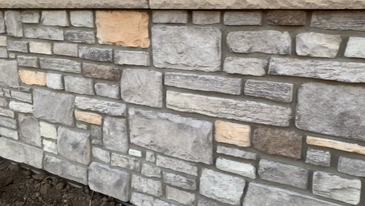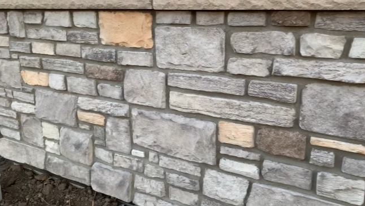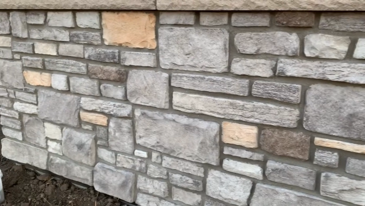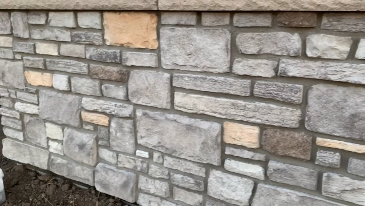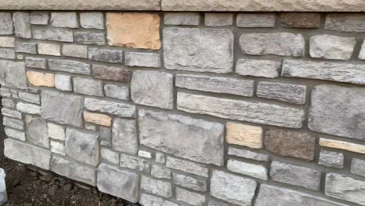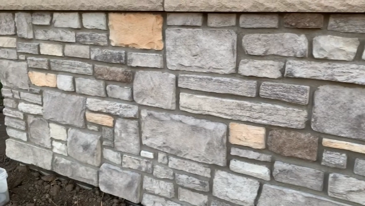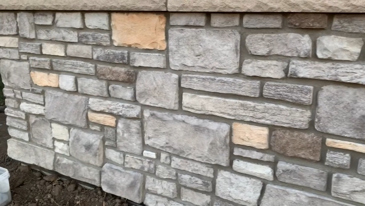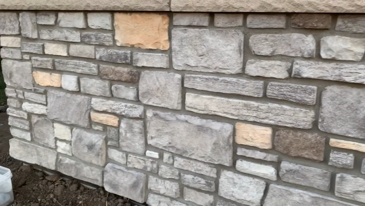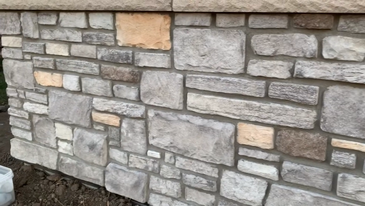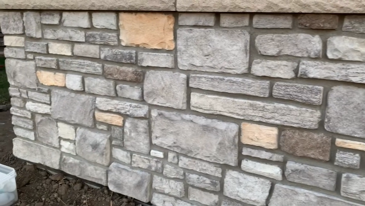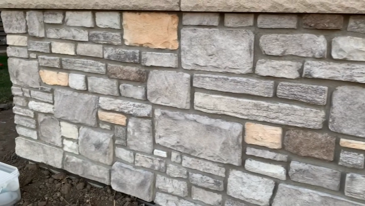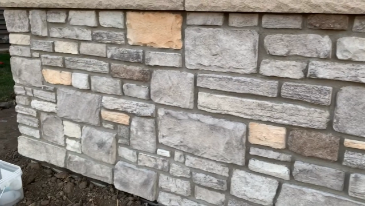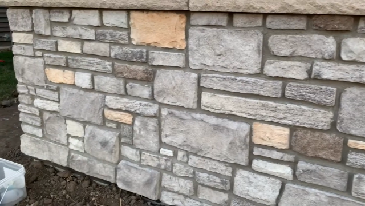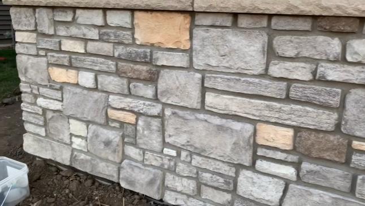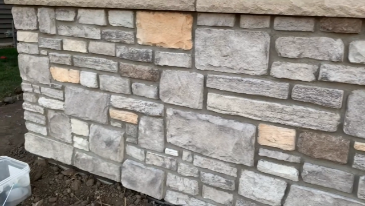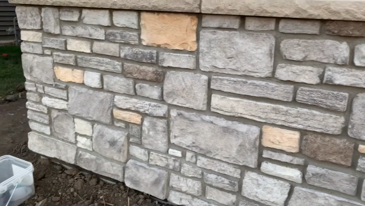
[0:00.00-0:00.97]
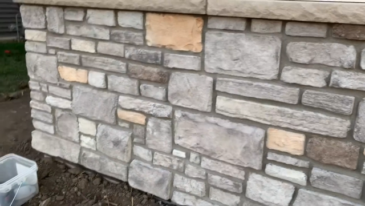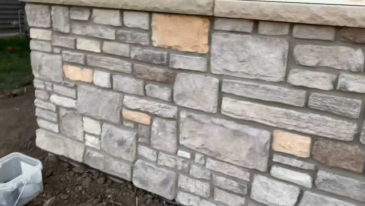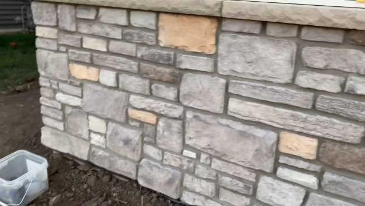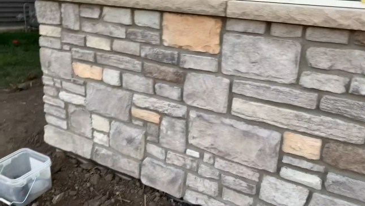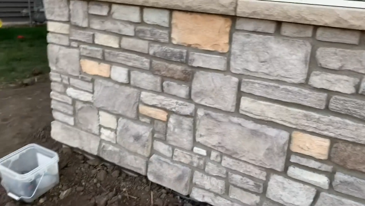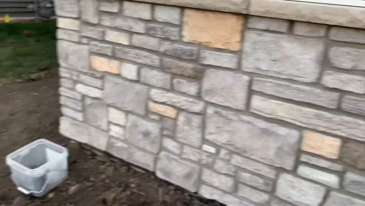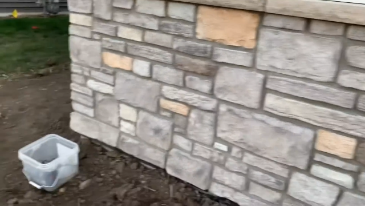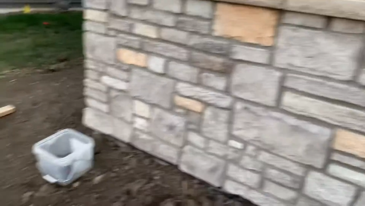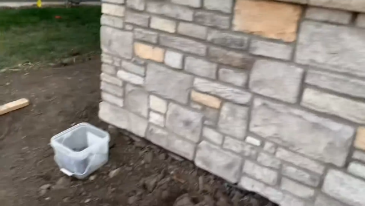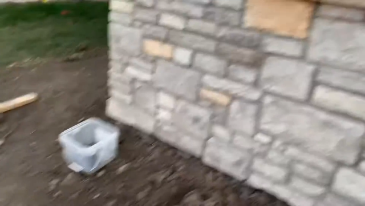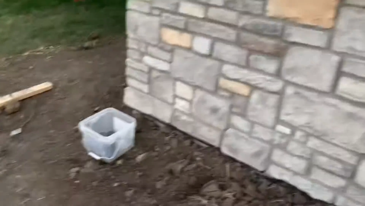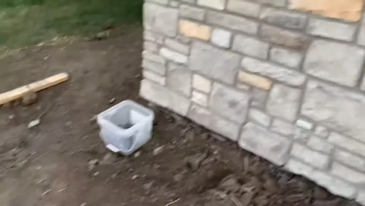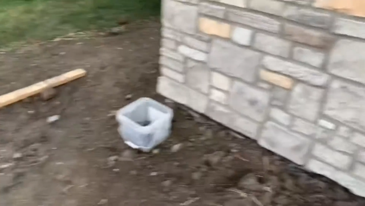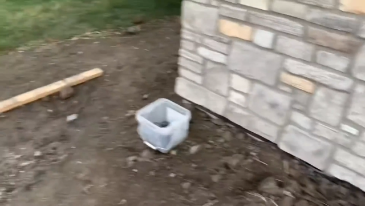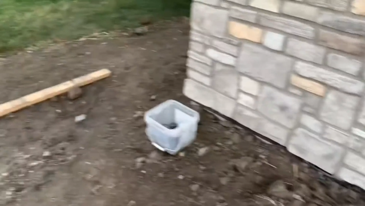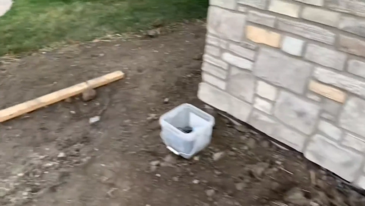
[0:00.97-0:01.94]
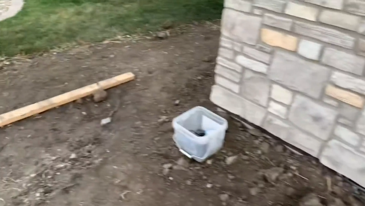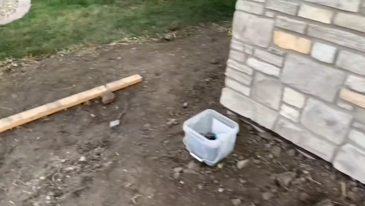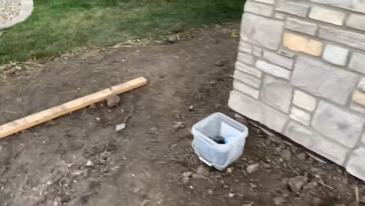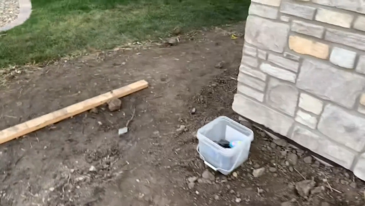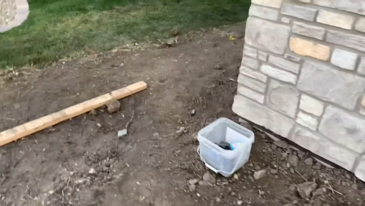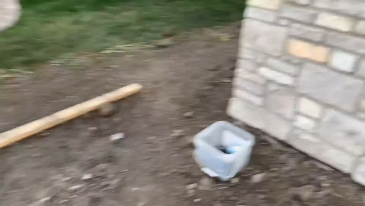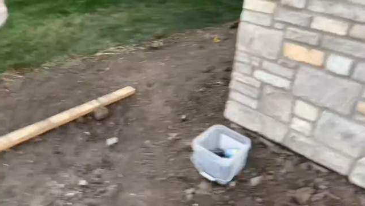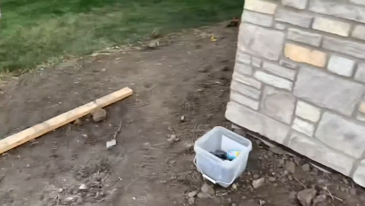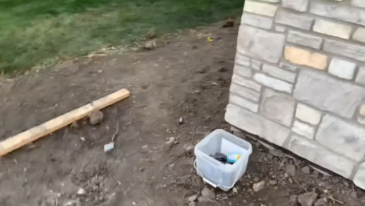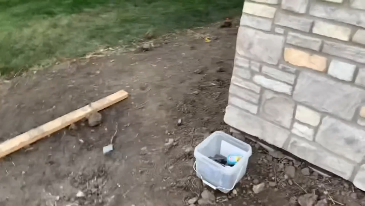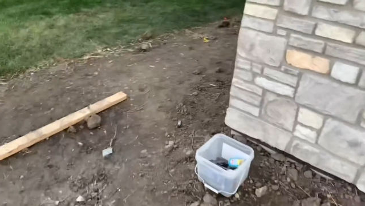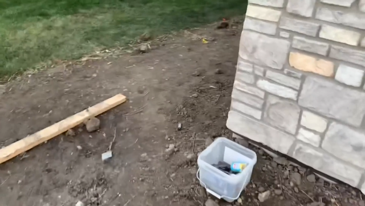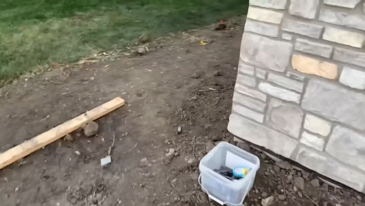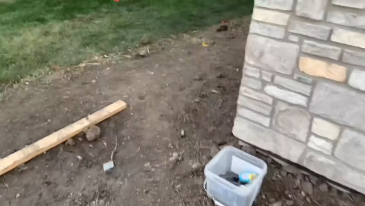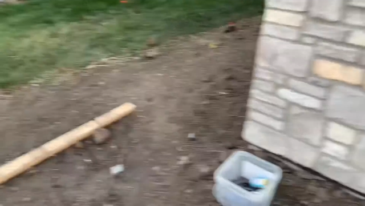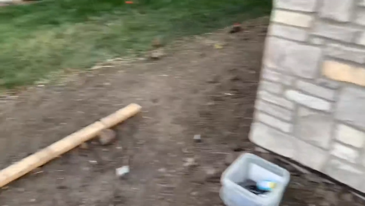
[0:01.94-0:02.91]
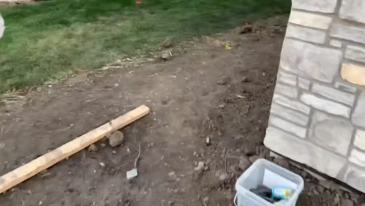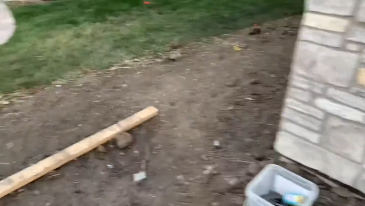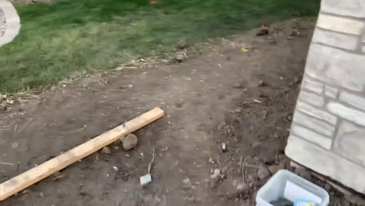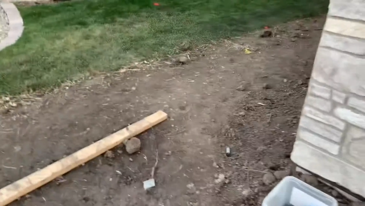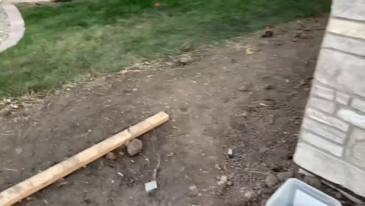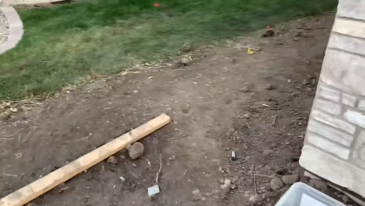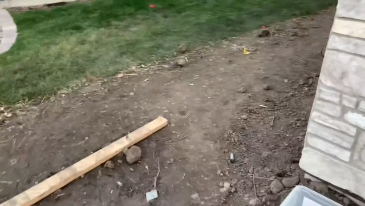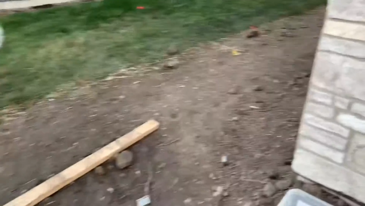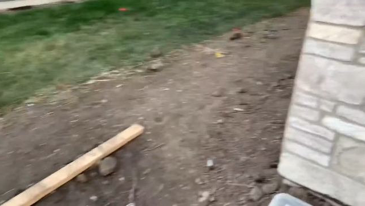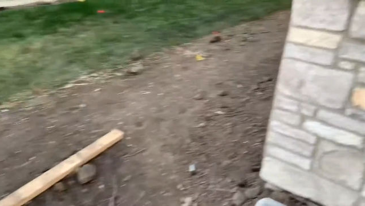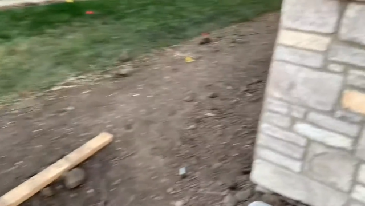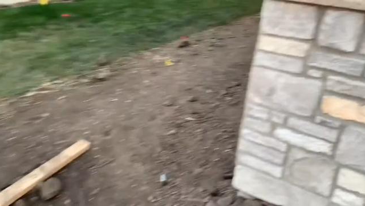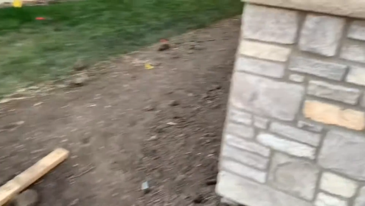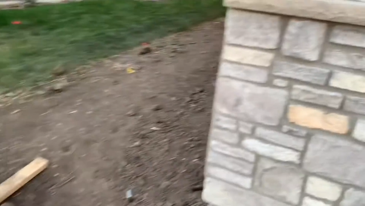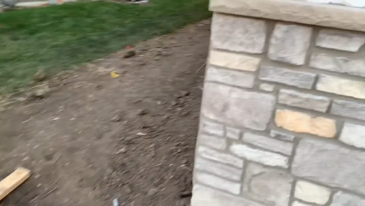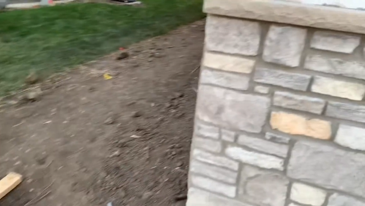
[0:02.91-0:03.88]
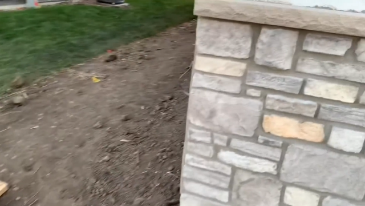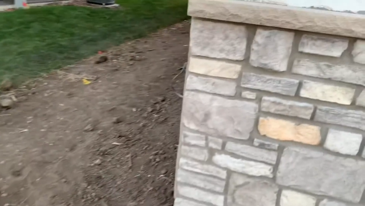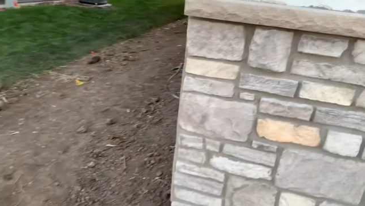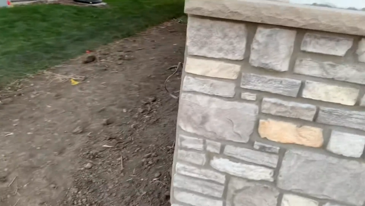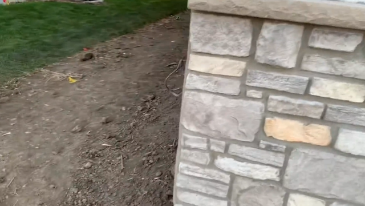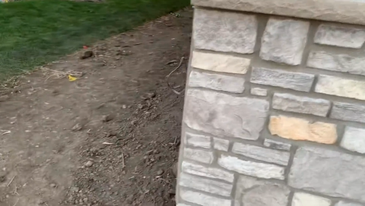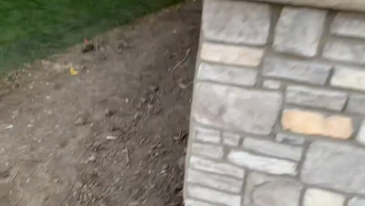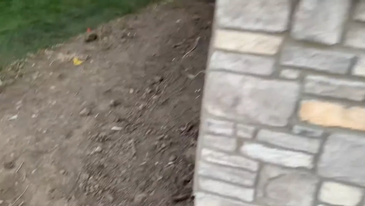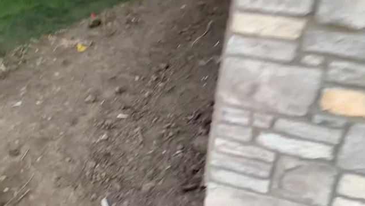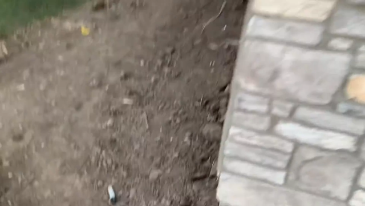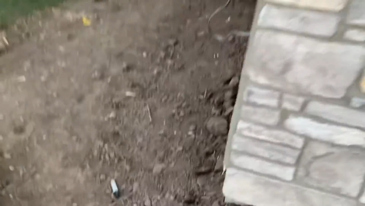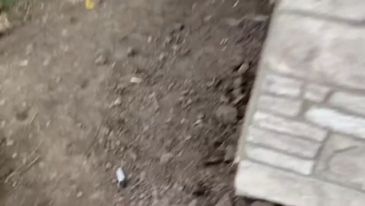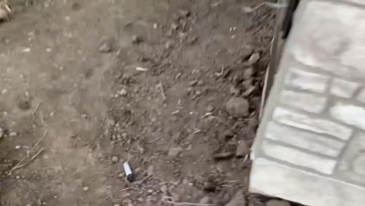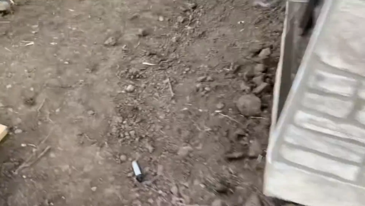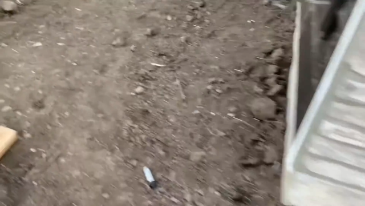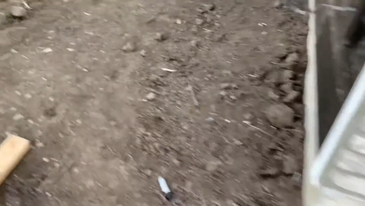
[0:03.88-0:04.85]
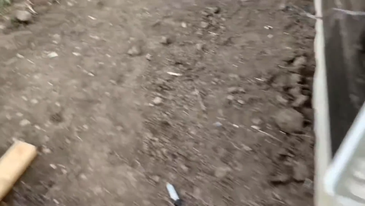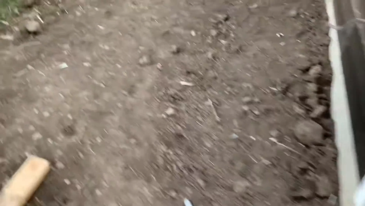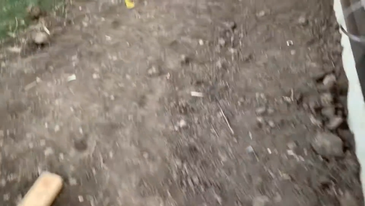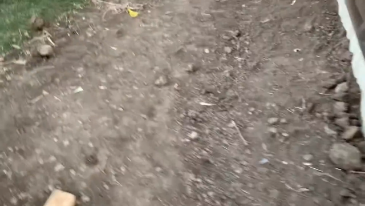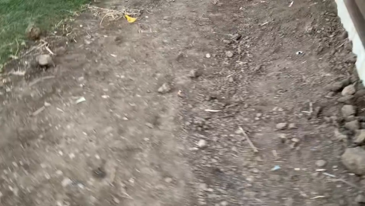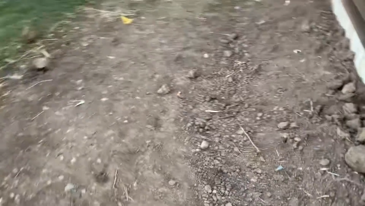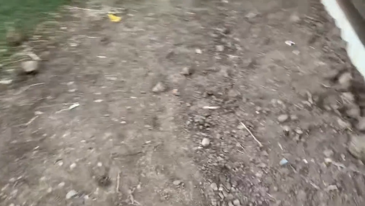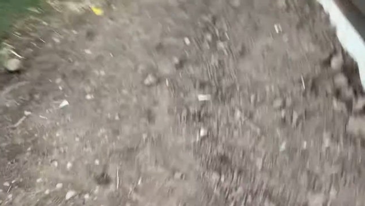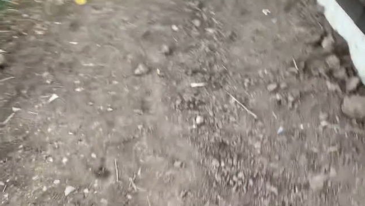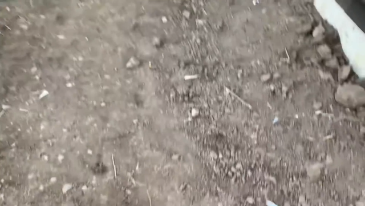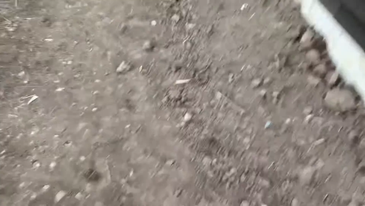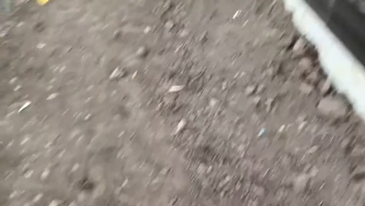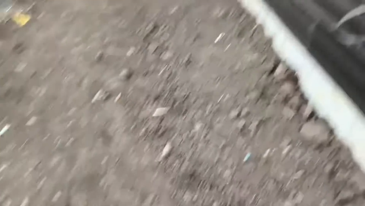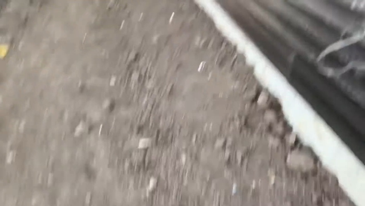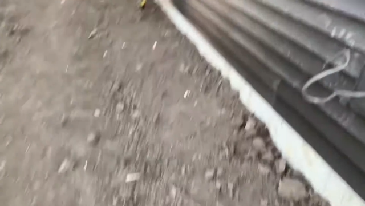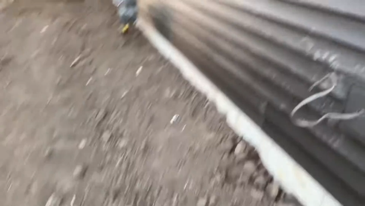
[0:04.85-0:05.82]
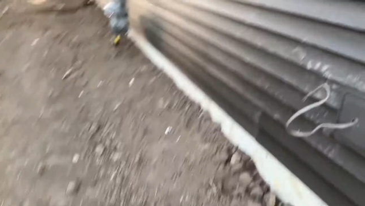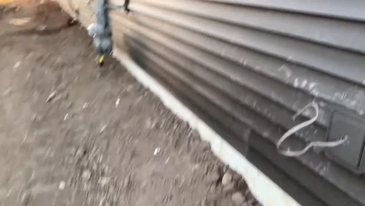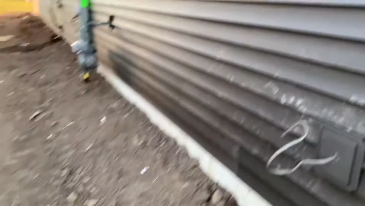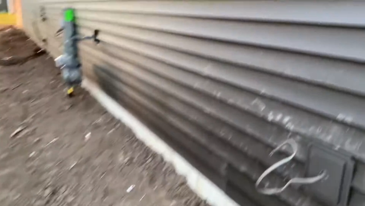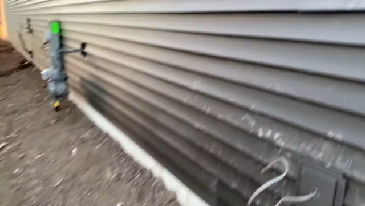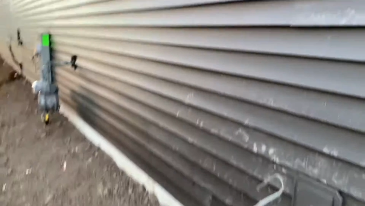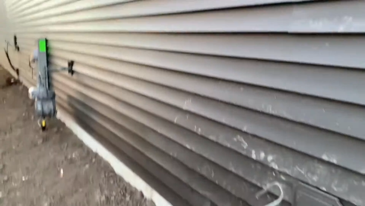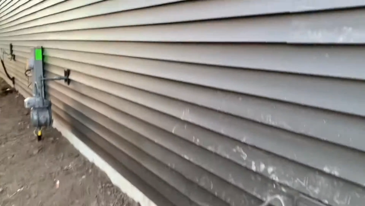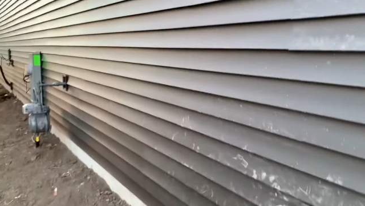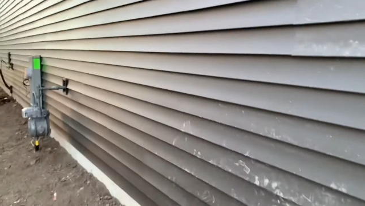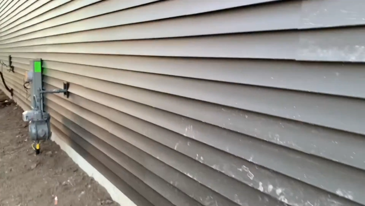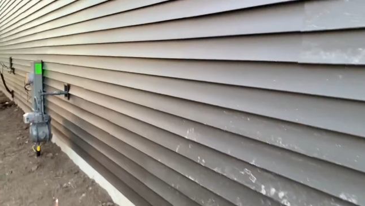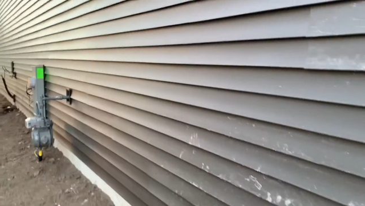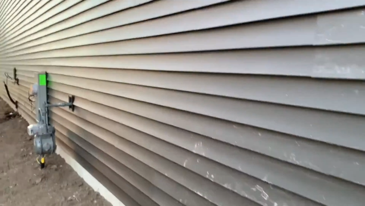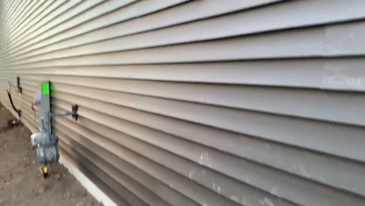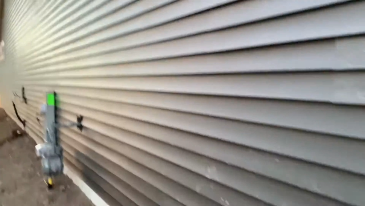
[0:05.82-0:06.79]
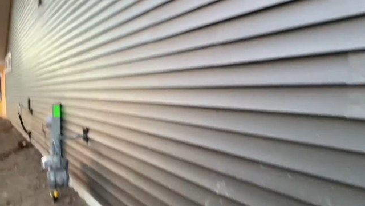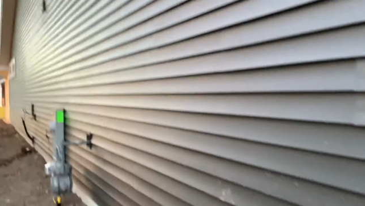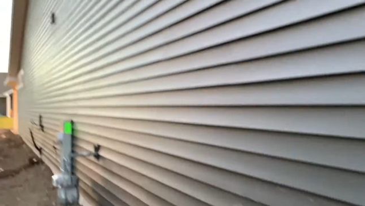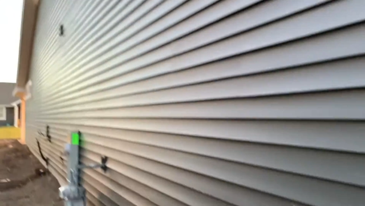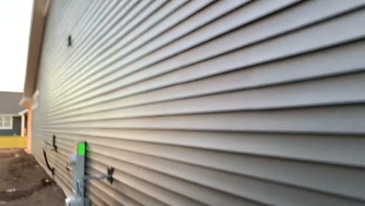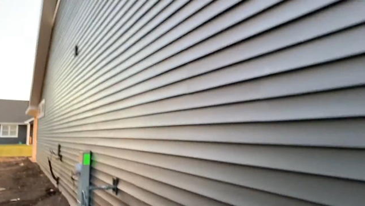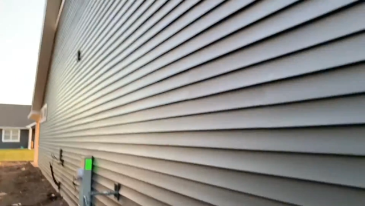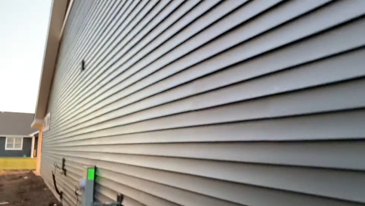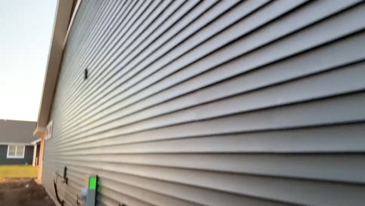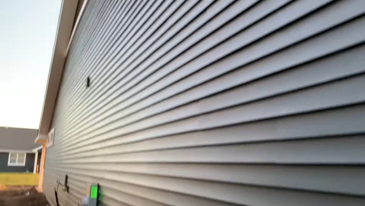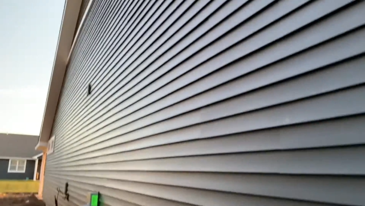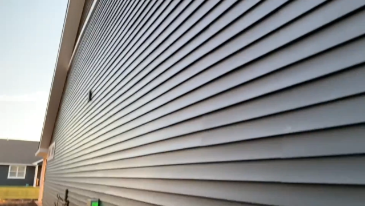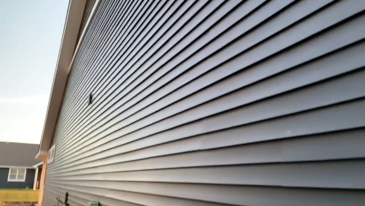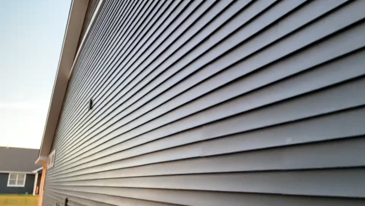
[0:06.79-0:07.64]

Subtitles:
[unreadable: no face in view]